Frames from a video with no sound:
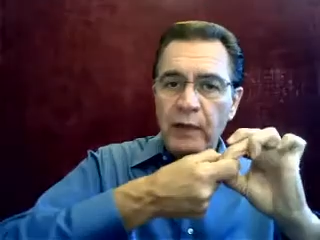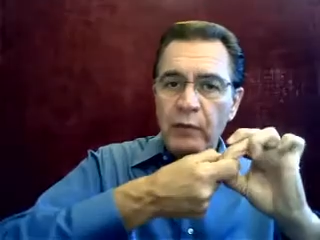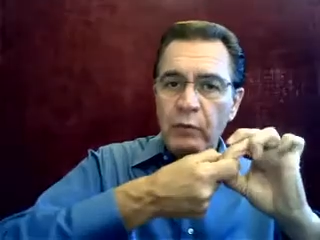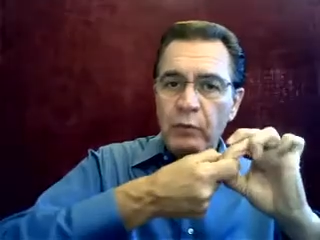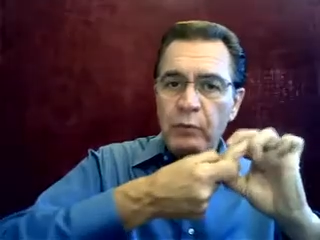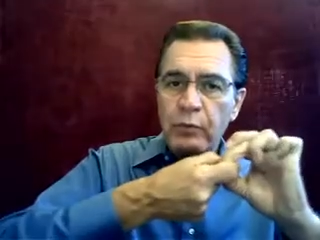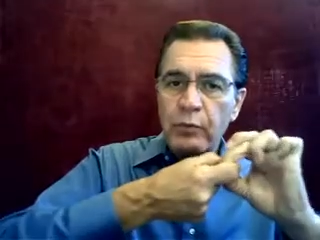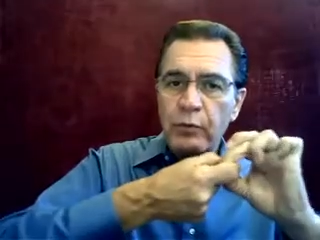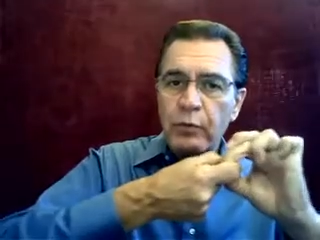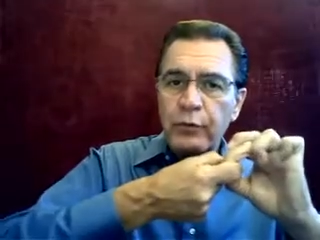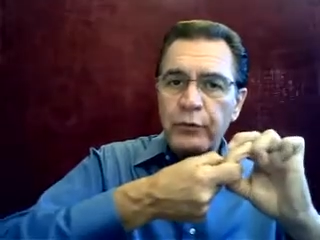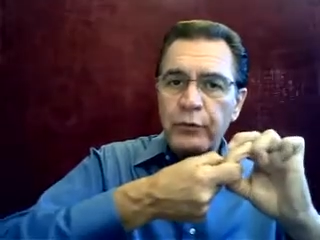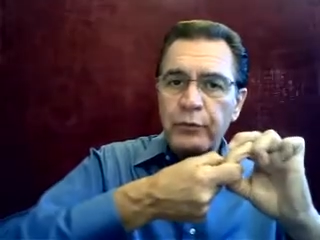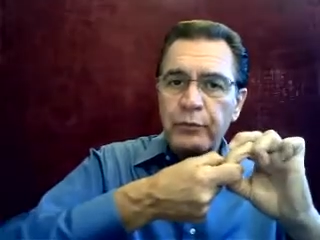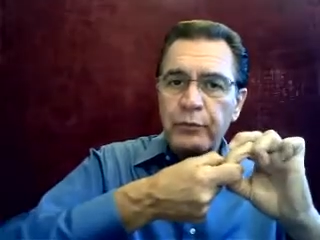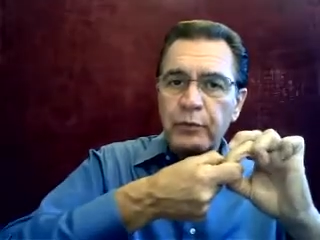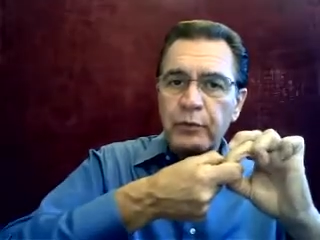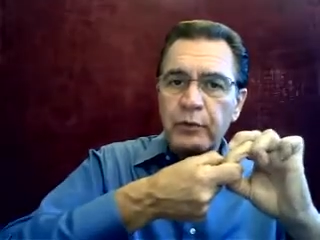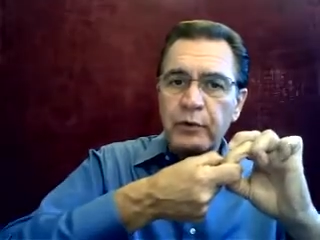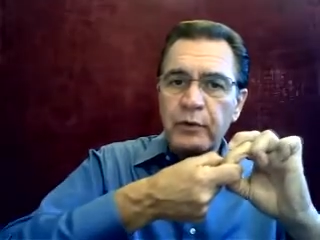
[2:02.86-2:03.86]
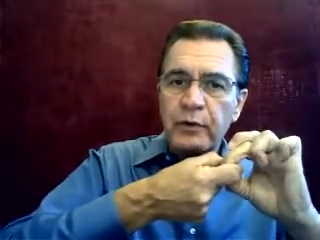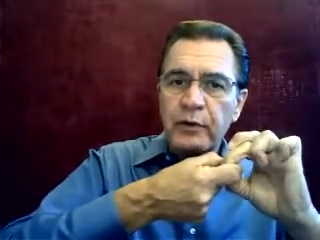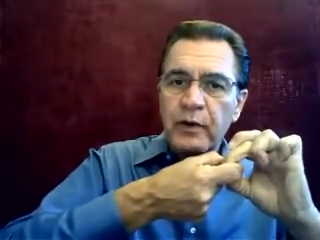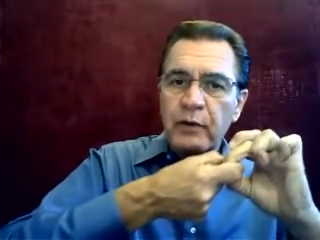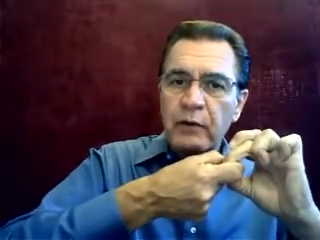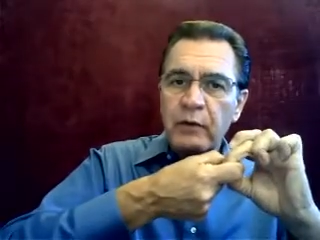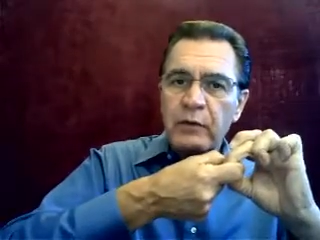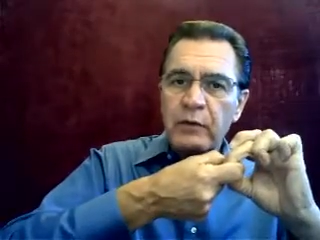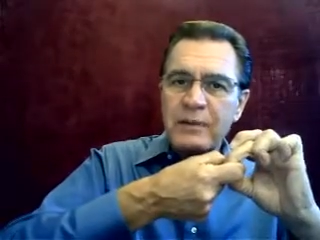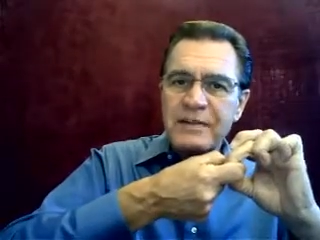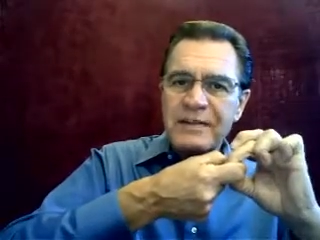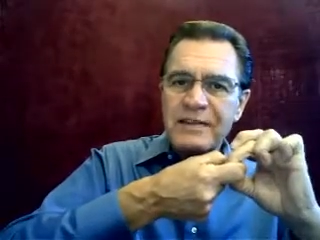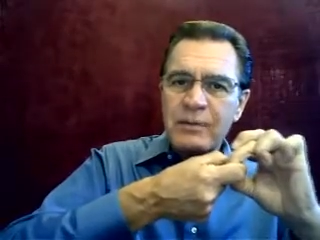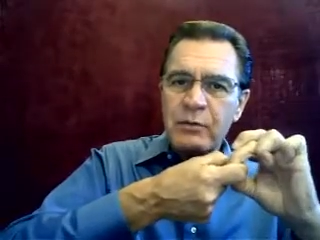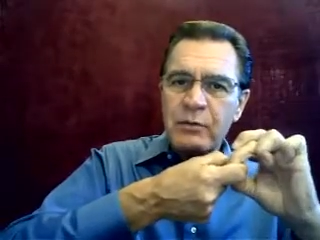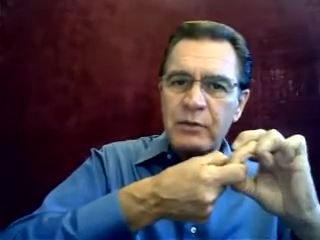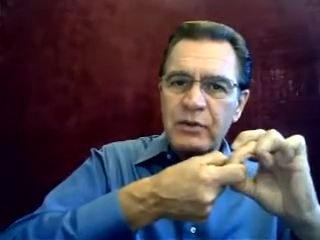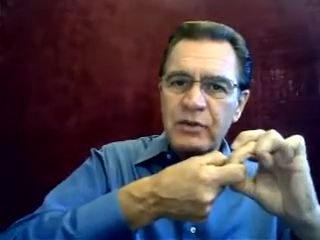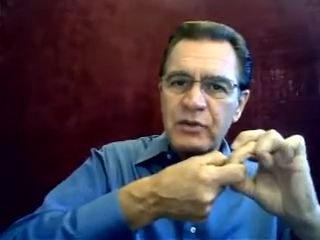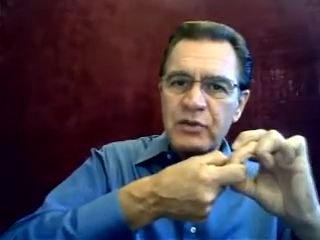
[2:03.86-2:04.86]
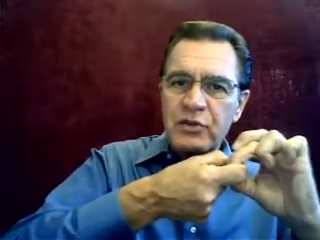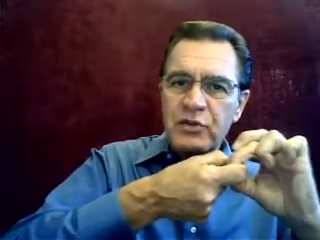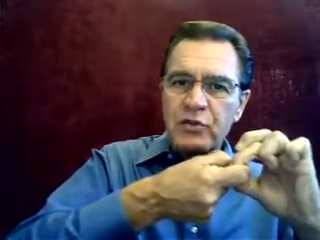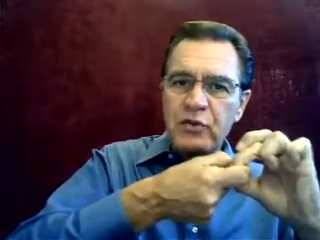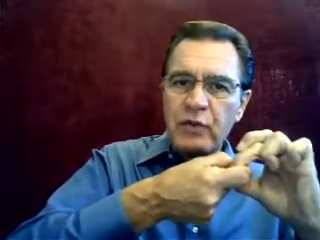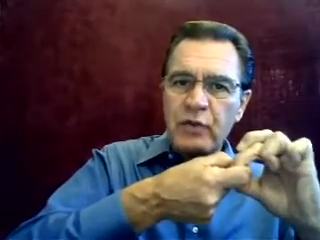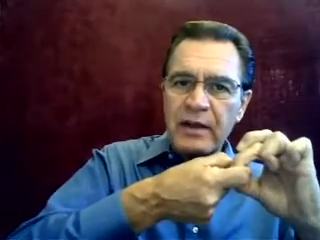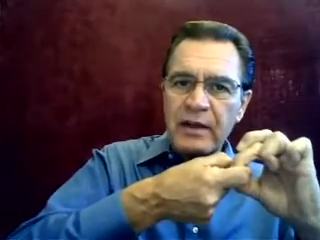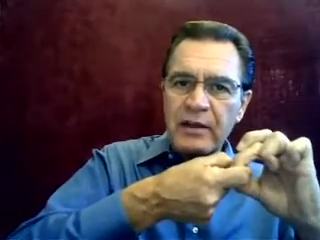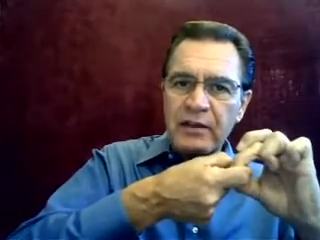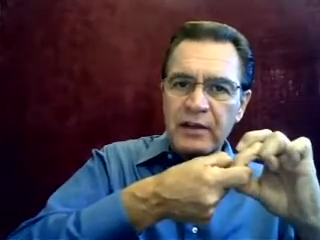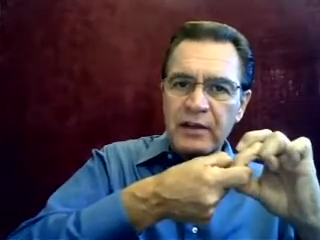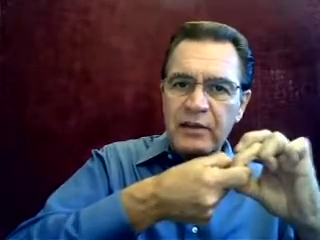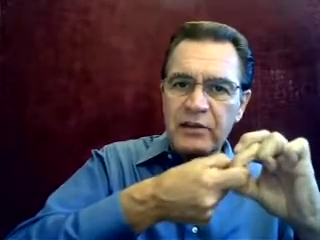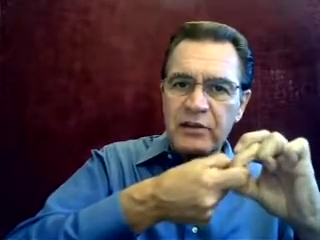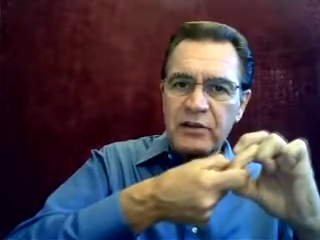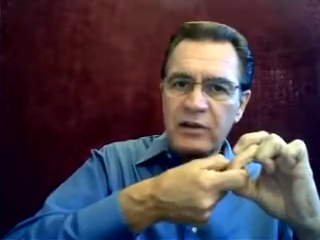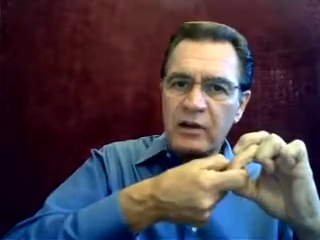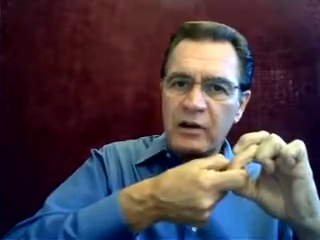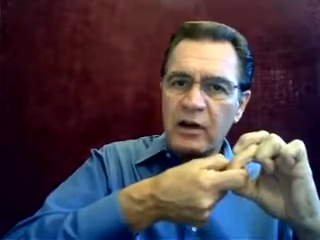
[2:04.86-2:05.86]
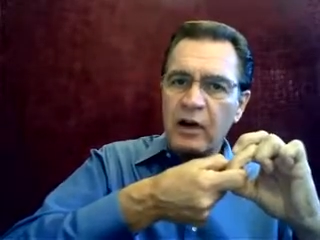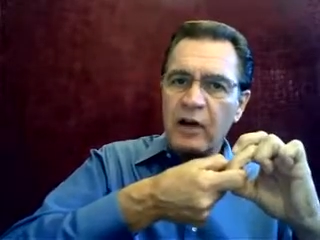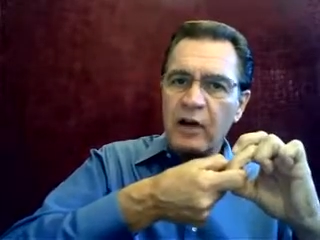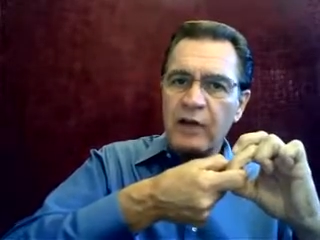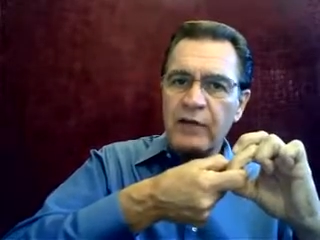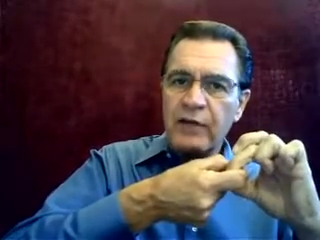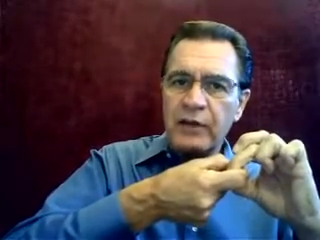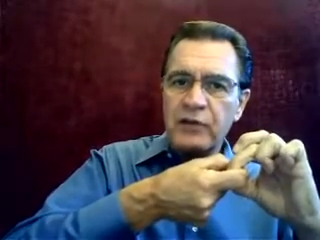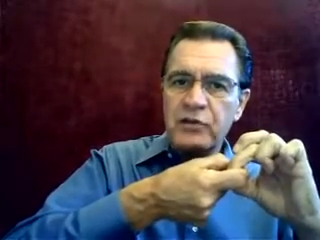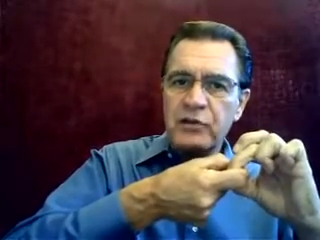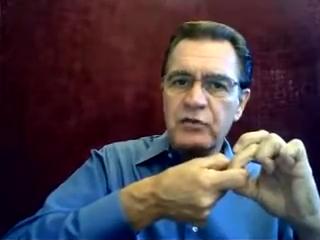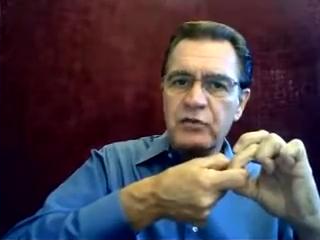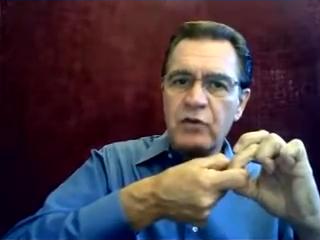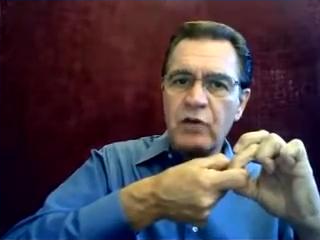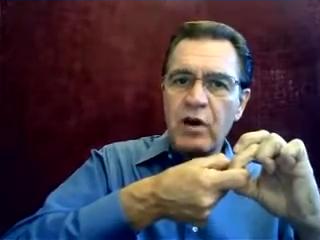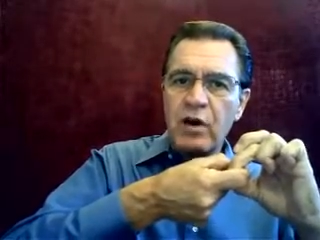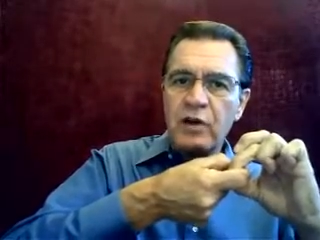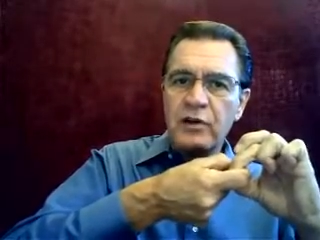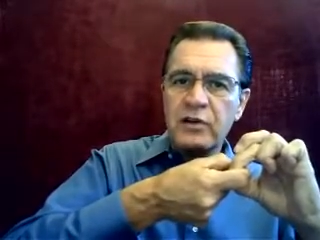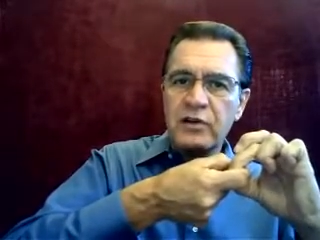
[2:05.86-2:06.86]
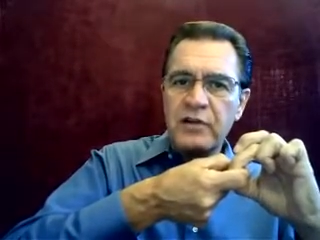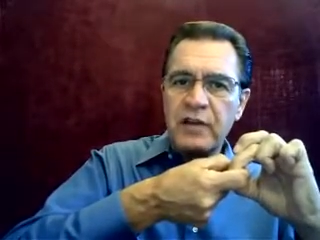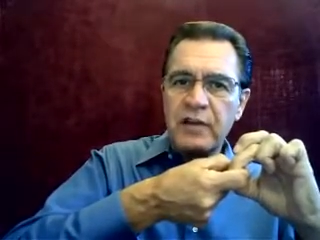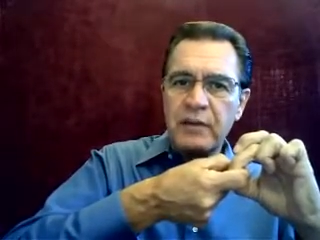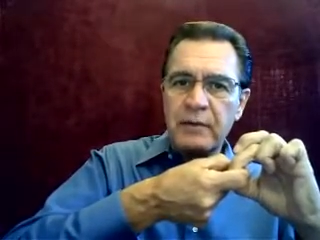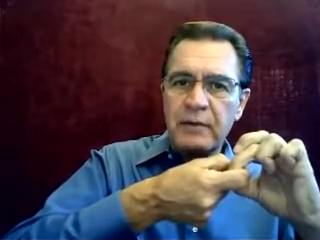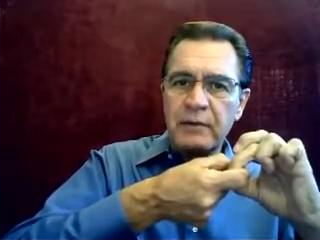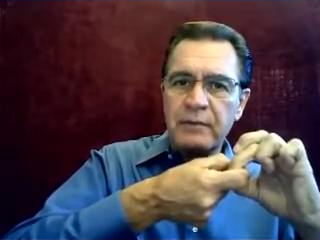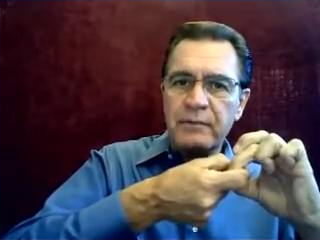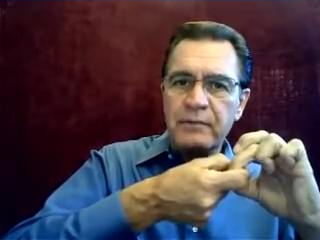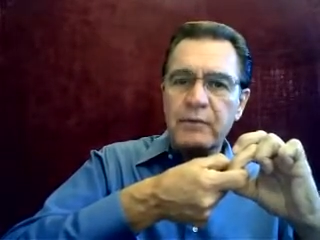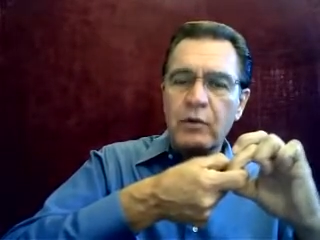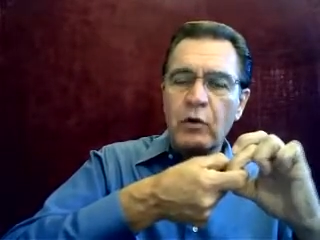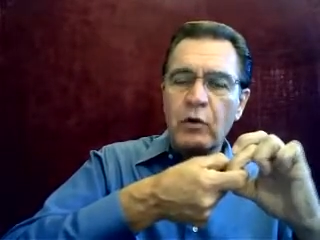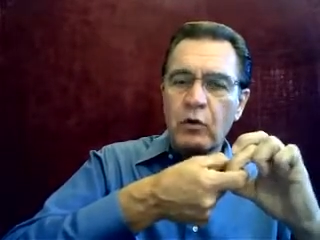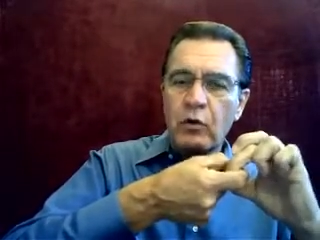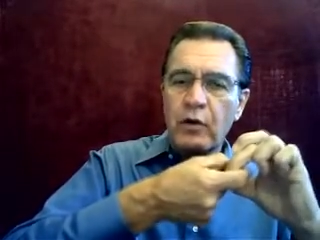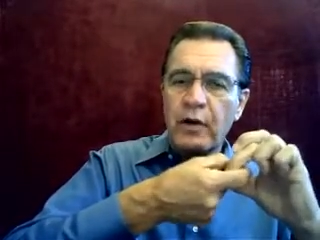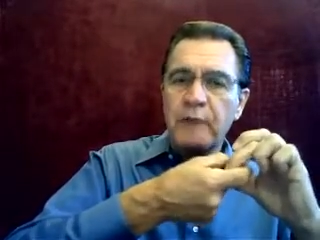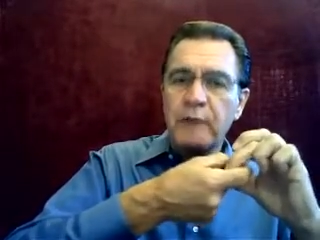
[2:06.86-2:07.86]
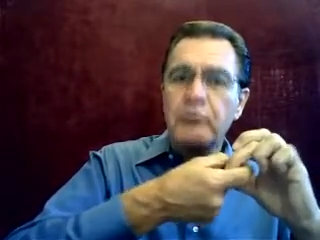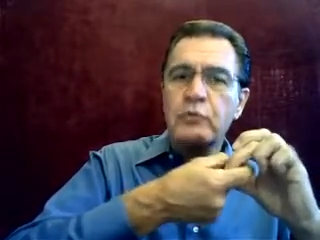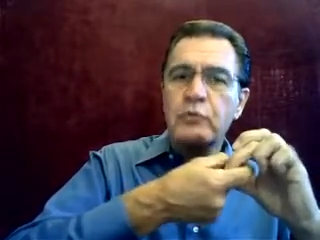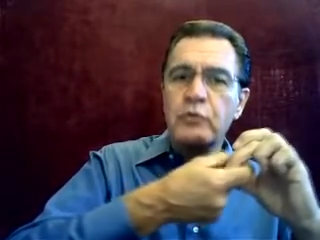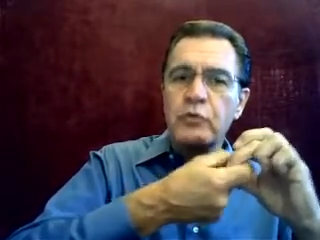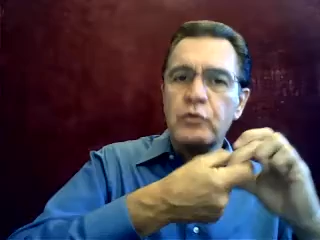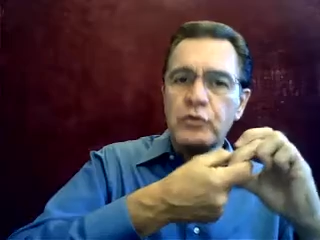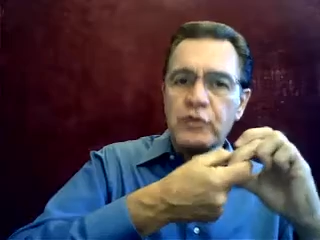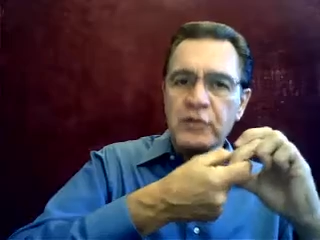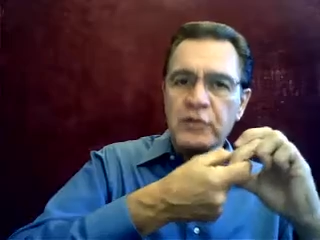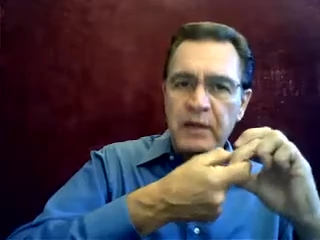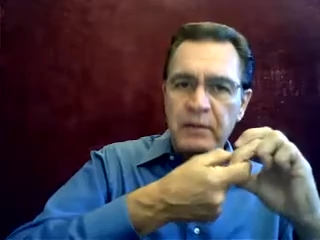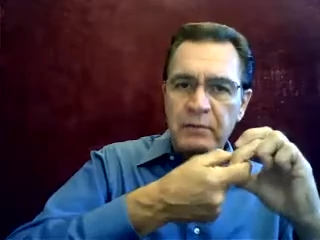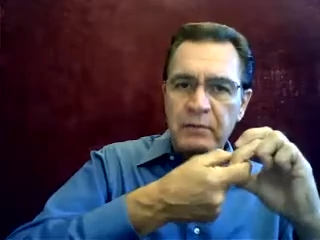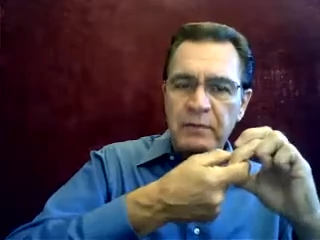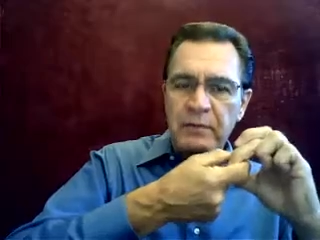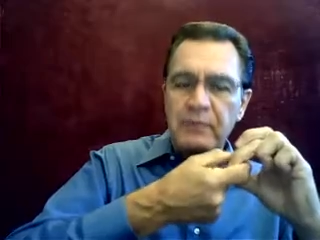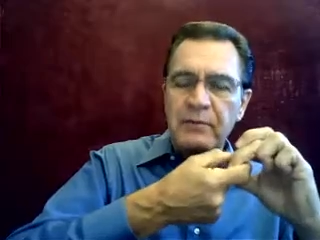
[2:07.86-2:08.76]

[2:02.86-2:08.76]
pull through and we see what the strength is of a strong statement or a true statement.